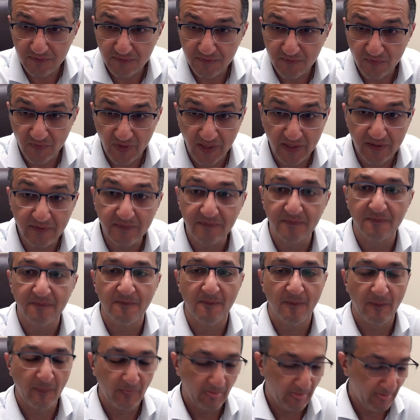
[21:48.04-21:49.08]
right?
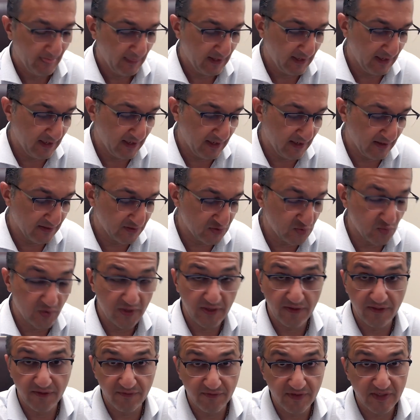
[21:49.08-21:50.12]
And
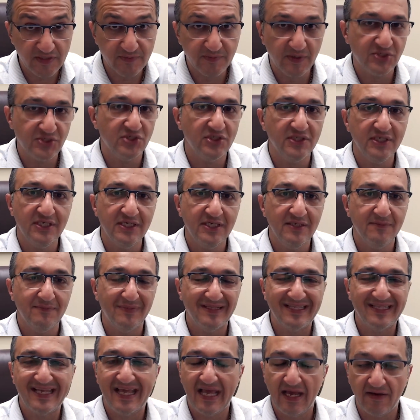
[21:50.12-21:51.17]
23 especially, but
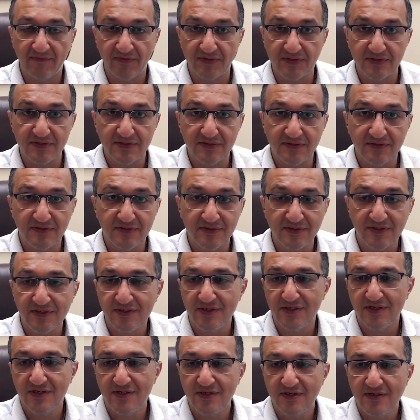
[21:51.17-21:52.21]
they haven't.
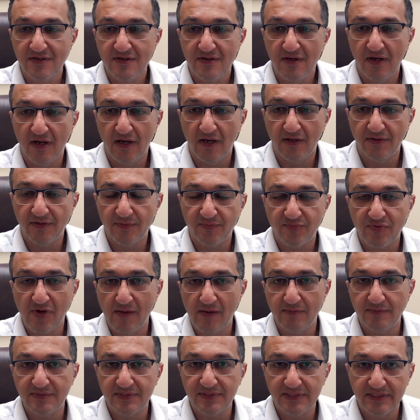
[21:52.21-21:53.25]
The
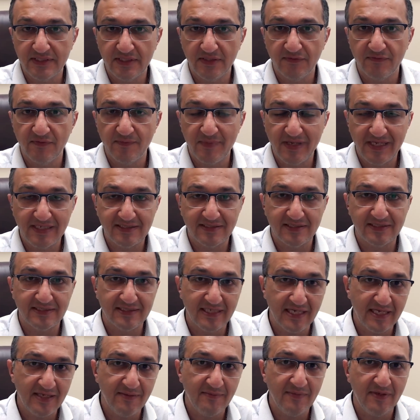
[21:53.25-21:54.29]
problem still remains the
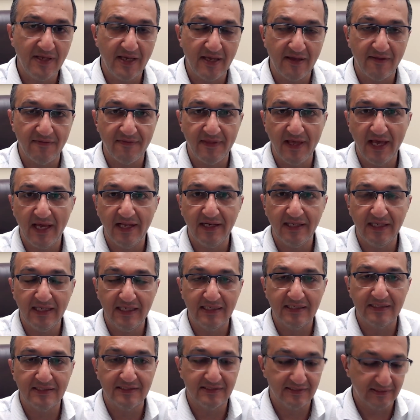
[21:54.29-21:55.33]
same, and that
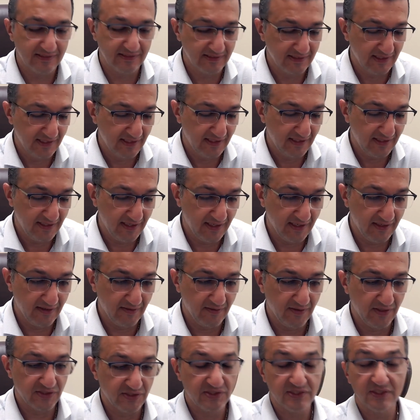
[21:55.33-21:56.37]
is
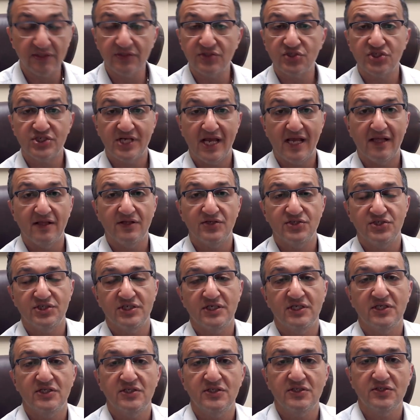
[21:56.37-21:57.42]
it's still
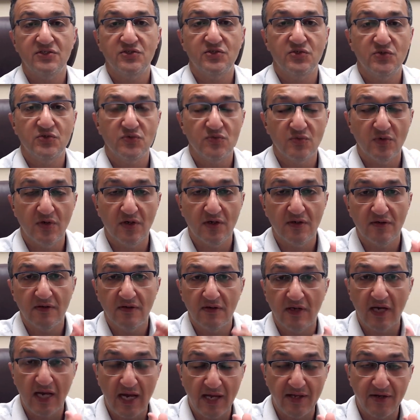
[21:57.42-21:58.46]
challenging to
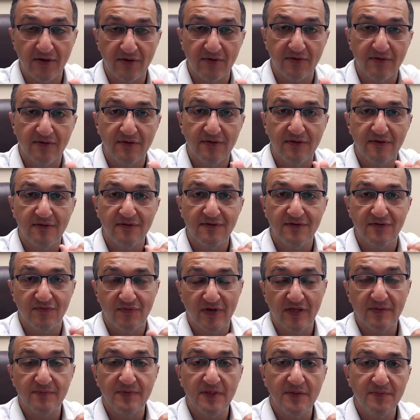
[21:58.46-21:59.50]
hire the
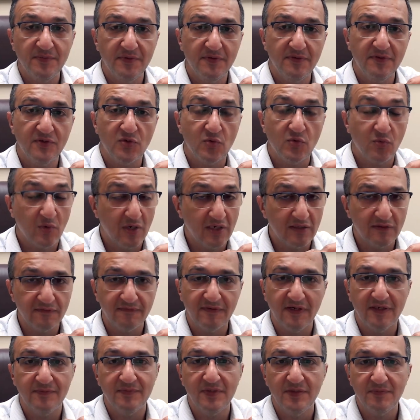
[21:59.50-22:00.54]
right people,
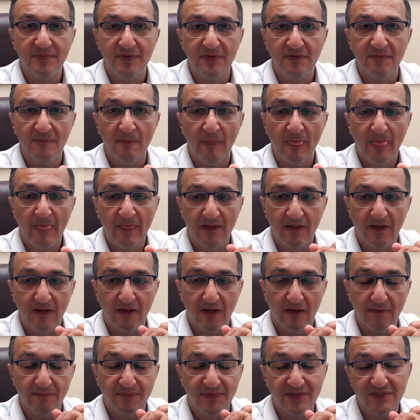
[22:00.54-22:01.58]
qualified people.
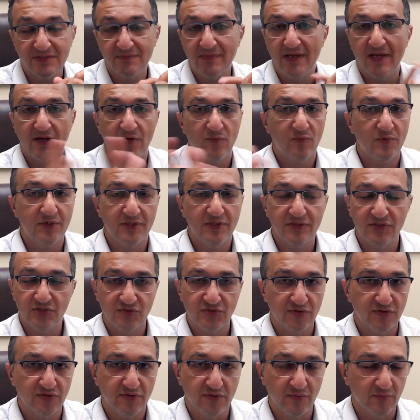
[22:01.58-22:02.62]
Doesn't matter what
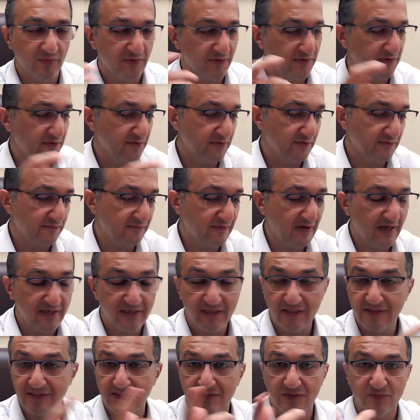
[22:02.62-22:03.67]
industry you're in, whether you're in
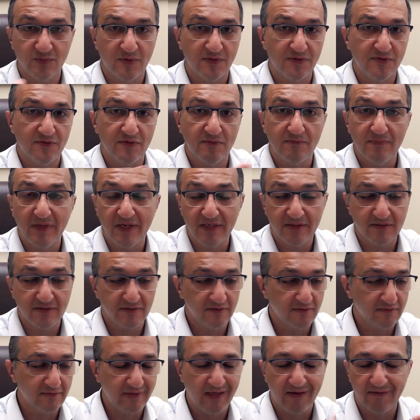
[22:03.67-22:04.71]
finances, whether you're in
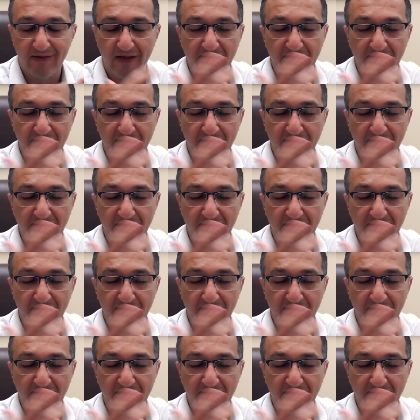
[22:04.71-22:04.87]
medical. I've